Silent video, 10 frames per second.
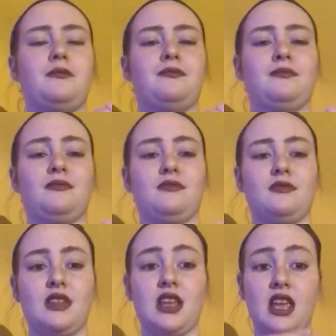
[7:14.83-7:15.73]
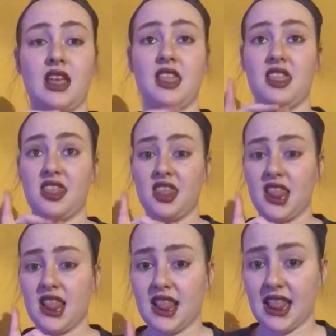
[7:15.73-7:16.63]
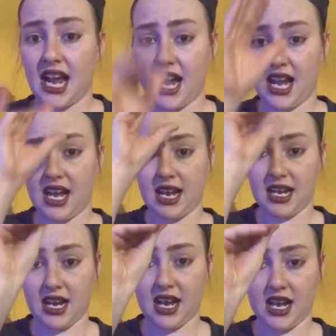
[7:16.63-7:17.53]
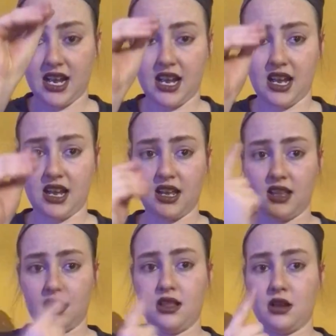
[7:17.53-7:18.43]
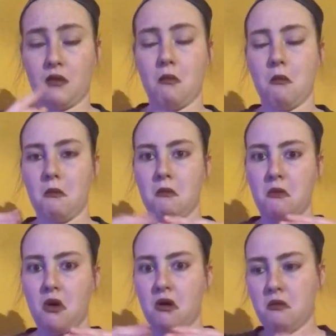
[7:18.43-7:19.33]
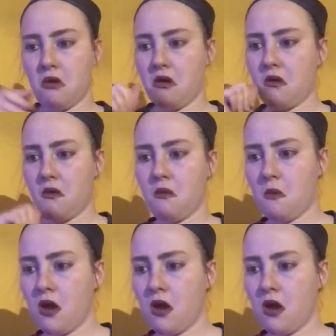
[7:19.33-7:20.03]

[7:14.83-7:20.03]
this guy went on to hook up with multiple other women in the program,